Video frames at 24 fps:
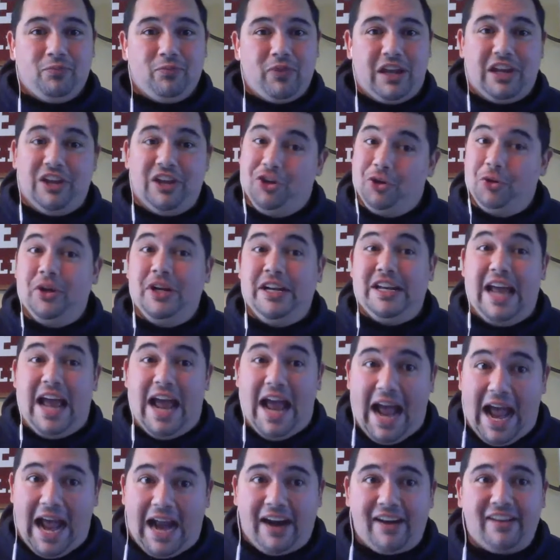Like, you need
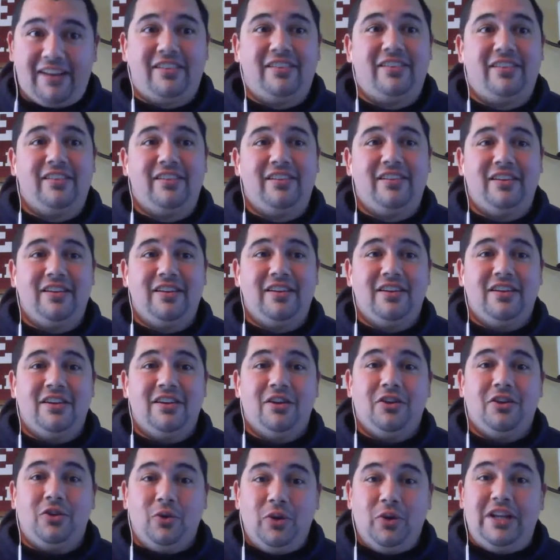to act.
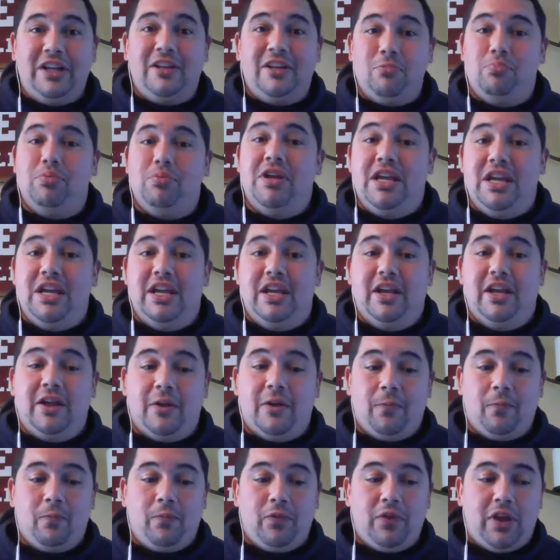You need to be